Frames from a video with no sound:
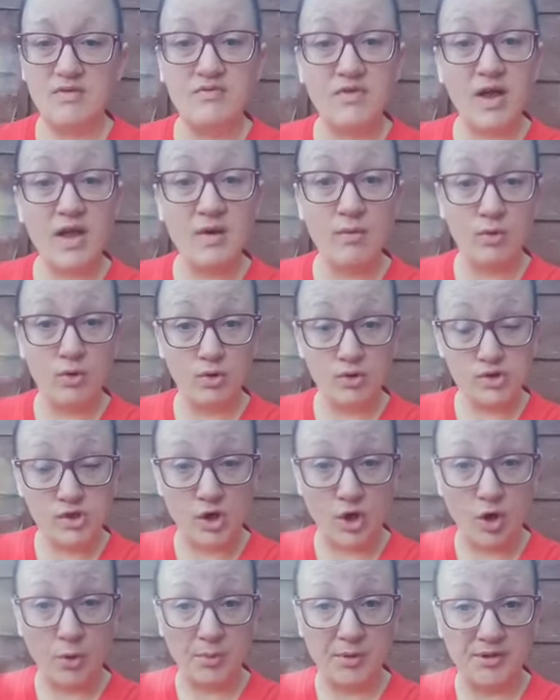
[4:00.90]
firewalk
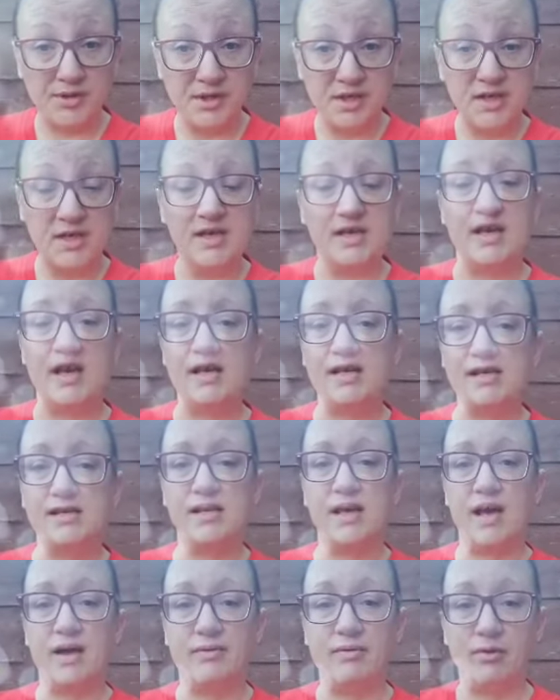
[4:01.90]
top. Yes,
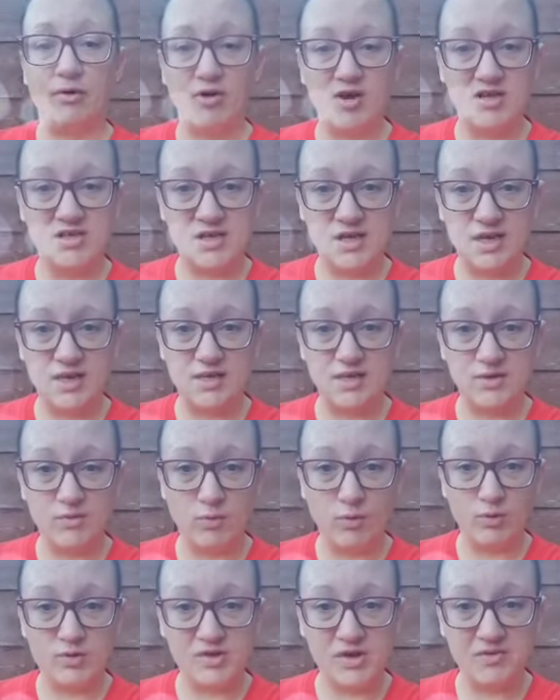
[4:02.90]
I'm a crazy lady that
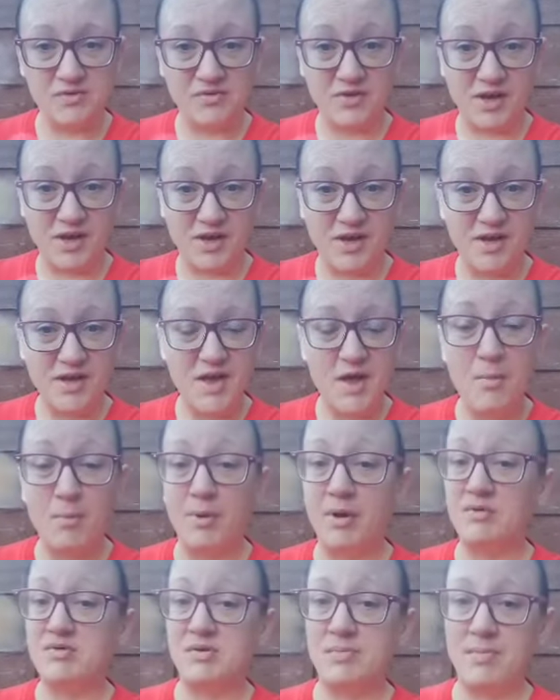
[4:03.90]
walked on fire, but
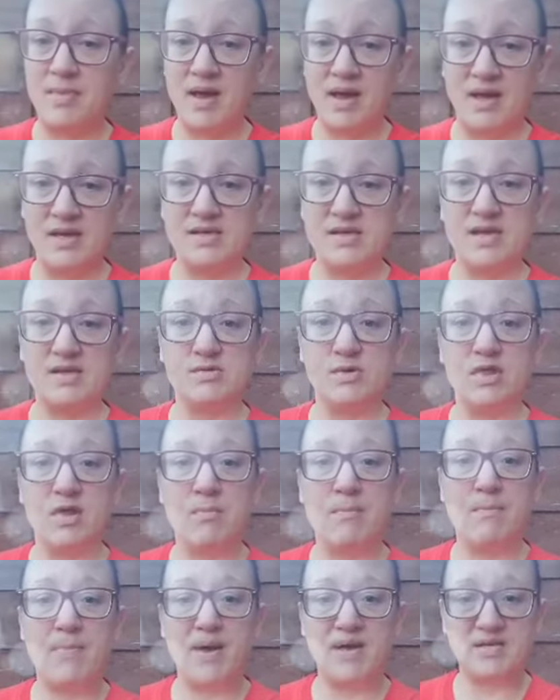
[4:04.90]
it was amazing. It's one of
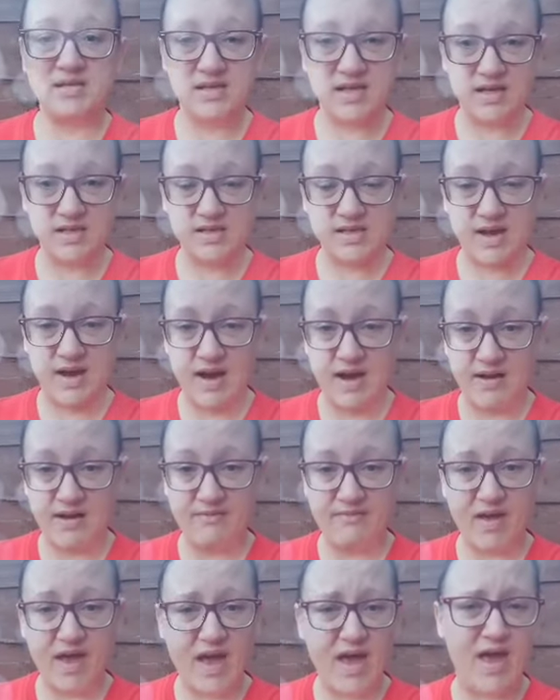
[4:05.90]
the best things
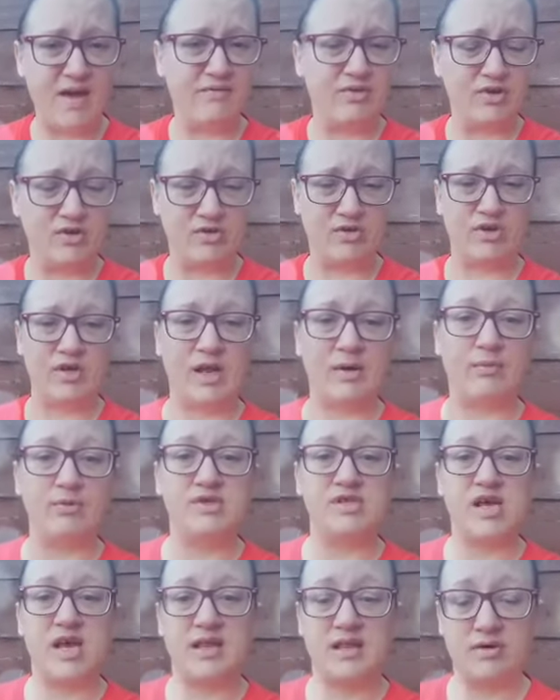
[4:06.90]
I've ever done, and I will
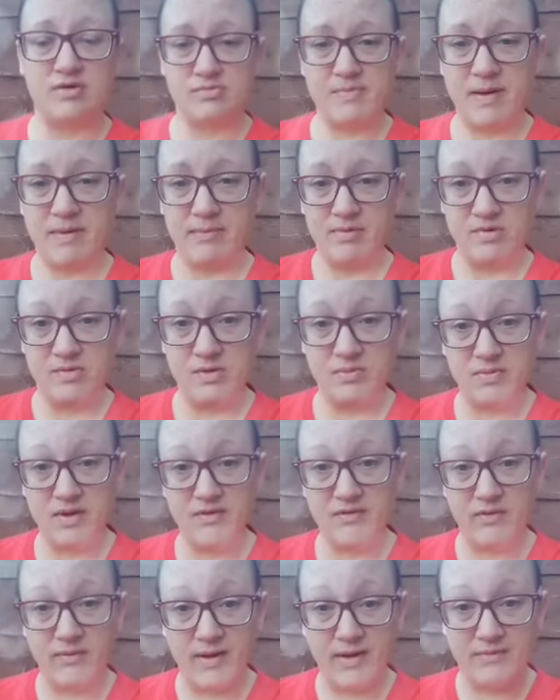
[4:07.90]
take those memories with me
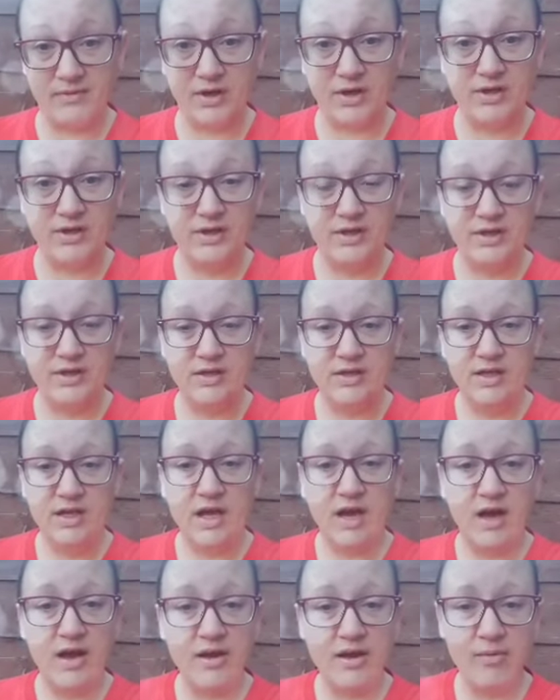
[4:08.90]
forever.
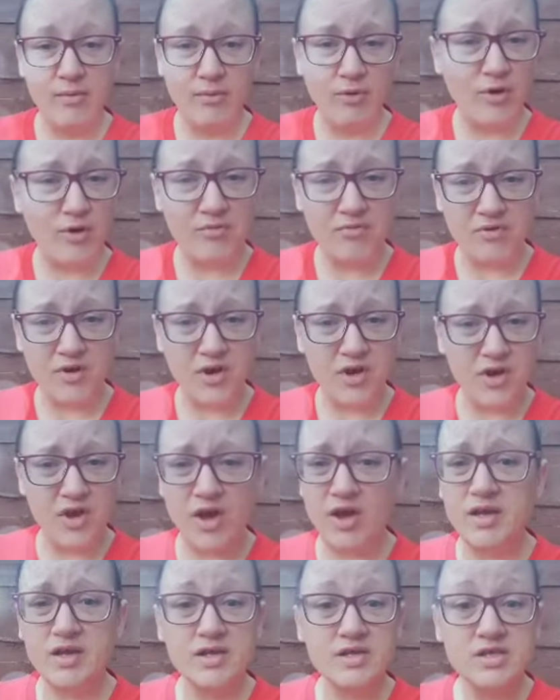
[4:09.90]
I can walk on fire,
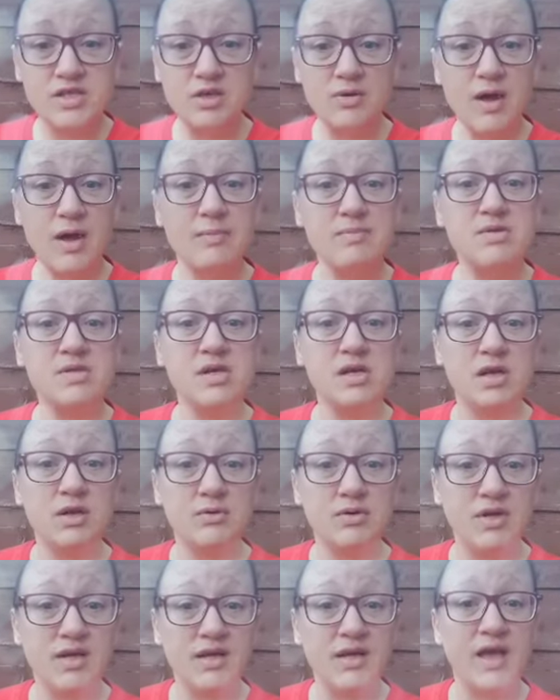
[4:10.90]
I can do
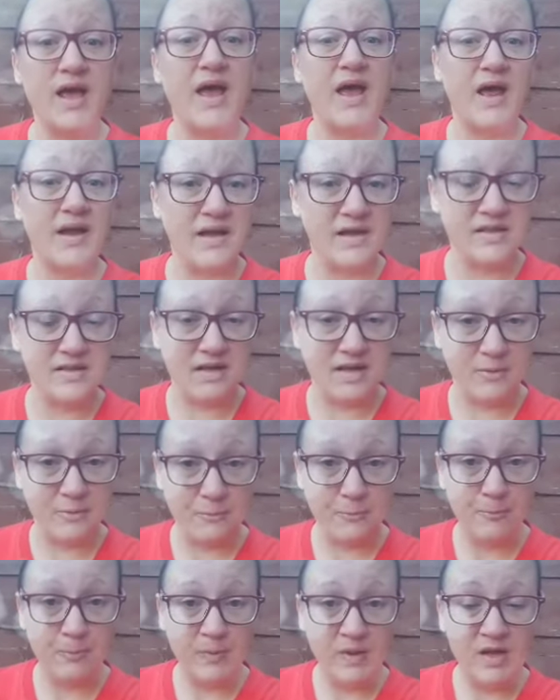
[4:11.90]
absolutely anything,
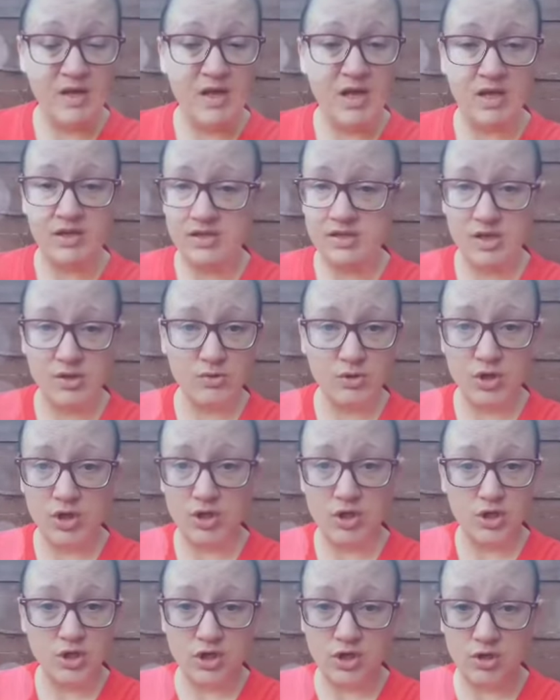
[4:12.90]
and so
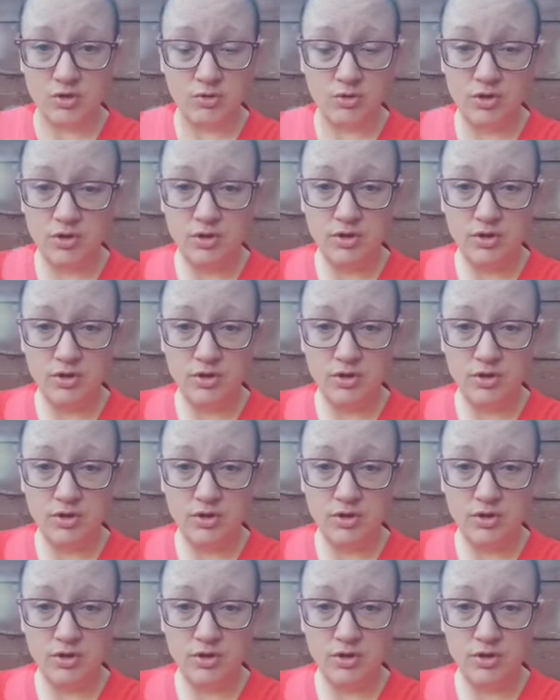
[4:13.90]
can you.